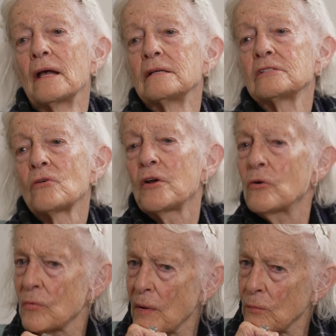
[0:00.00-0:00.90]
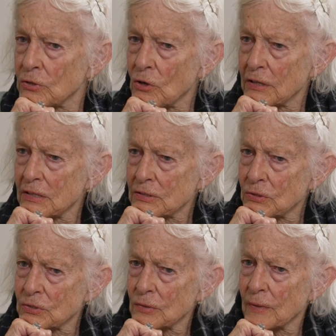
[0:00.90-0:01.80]
So I don't remember talking to
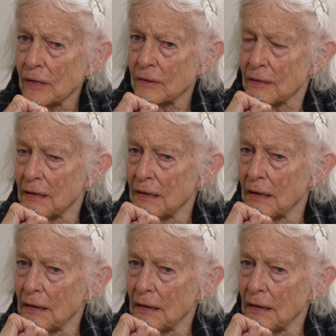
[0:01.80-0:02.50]
Susan about it.